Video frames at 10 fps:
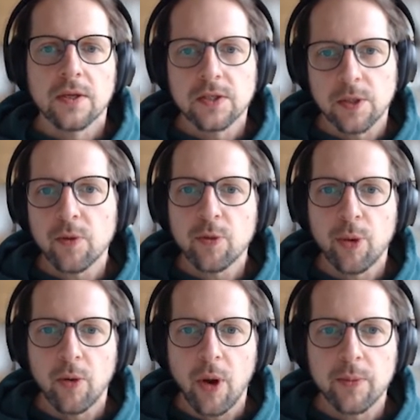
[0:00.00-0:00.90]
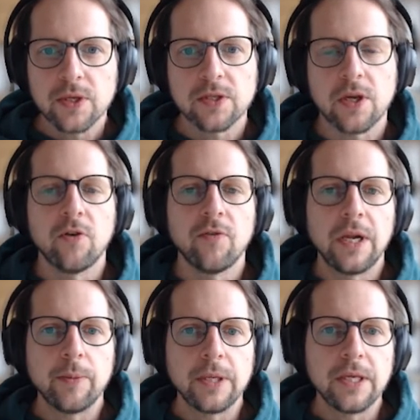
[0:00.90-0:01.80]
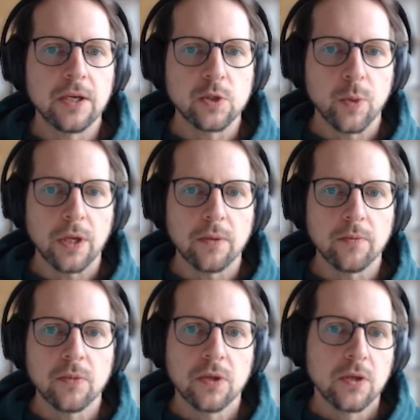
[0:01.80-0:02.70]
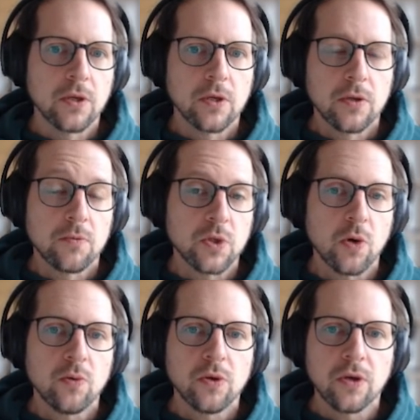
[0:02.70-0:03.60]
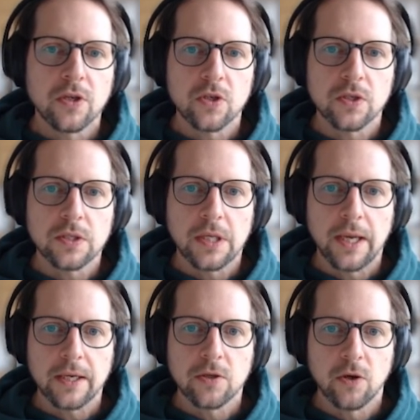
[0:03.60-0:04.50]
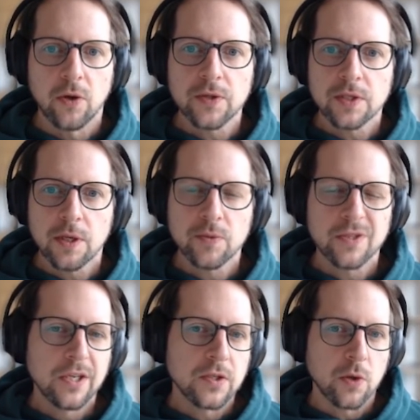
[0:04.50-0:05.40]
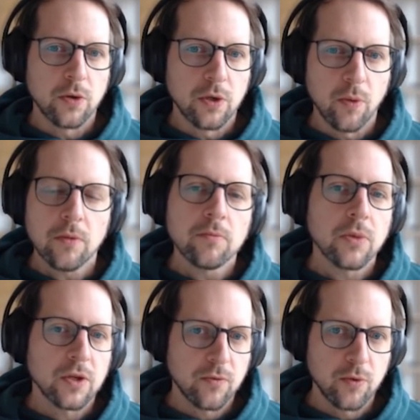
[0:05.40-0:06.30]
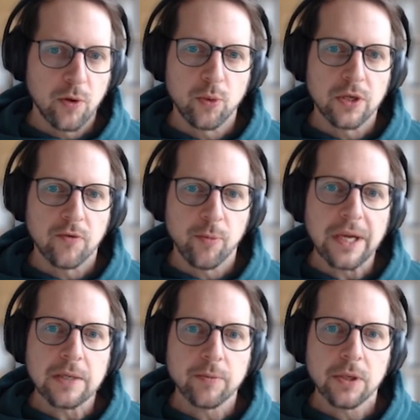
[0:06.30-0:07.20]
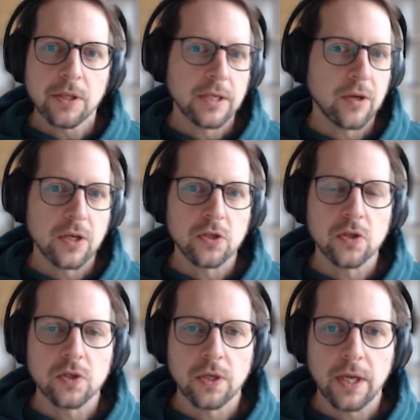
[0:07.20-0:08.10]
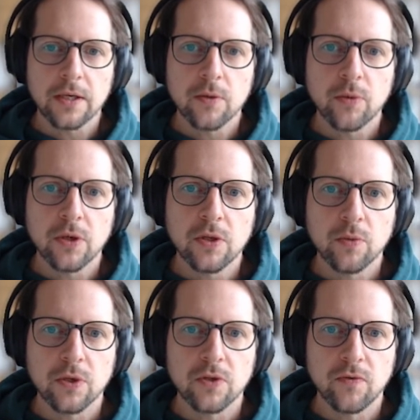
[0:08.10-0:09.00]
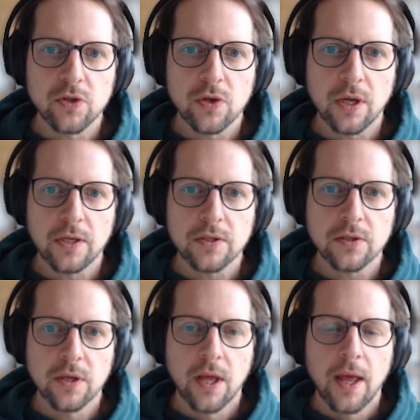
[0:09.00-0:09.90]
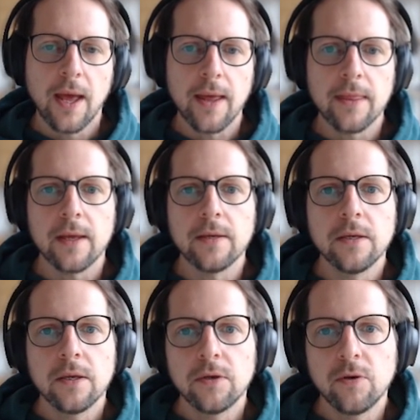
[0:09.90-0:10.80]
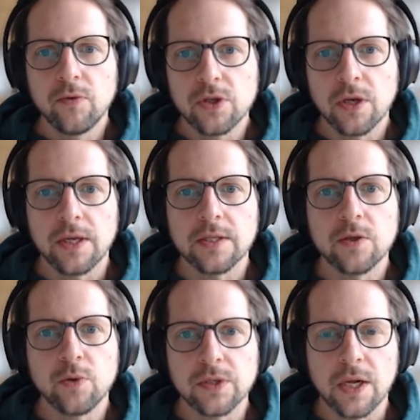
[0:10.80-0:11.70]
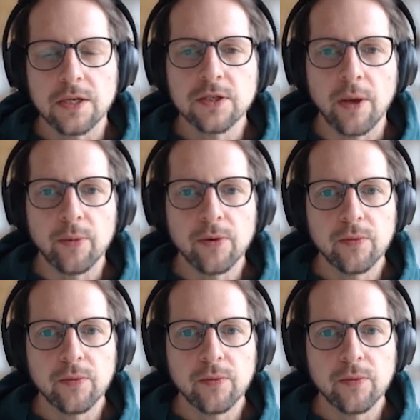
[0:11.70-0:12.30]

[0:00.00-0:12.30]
Some of the parameters are available here as well. So you can just select your load steps. Here's only one, but if you would have multiple, then you can just select the one you want to visualize, and then you visualize the result type.